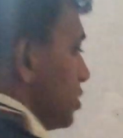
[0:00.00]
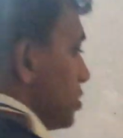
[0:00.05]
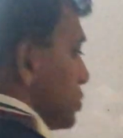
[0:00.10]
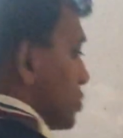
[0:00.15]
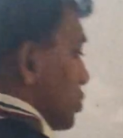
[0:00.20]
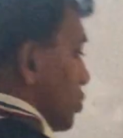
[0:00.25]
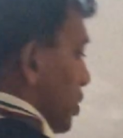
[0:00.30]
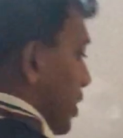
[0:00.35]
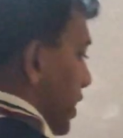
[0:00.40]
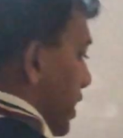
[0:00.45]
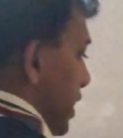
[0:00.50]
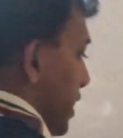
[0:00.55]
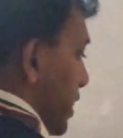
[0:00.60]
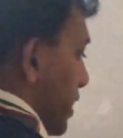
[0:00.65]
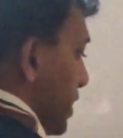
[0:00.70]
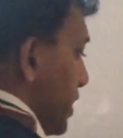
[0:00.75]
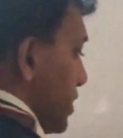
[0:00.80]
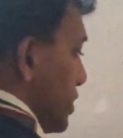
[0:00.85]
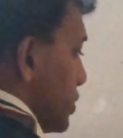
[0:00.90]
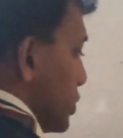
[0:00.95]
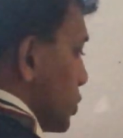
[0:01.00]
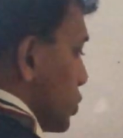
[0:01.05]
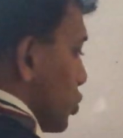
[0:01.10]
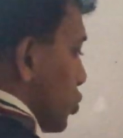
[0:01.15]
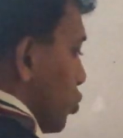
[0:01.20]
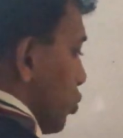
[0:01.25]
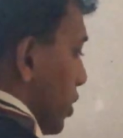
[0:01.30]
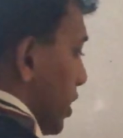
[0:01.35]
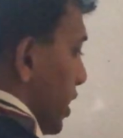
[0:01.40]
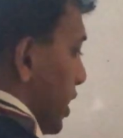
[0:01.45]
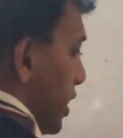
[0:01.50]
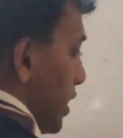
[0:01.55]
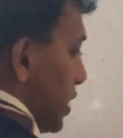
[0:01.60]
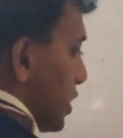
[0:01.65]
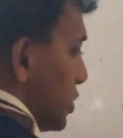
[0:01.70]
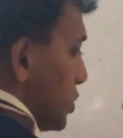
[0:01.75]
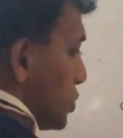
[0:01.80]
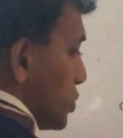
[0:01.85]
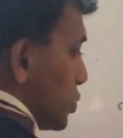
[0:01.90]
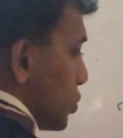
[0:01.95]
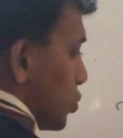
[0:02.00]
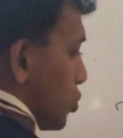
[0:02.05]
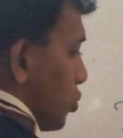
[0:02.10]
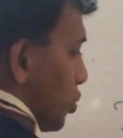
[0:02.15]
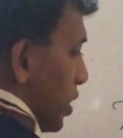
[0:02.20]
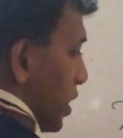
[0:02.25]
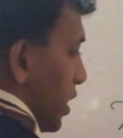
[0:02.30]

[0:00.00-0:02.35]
So a into a into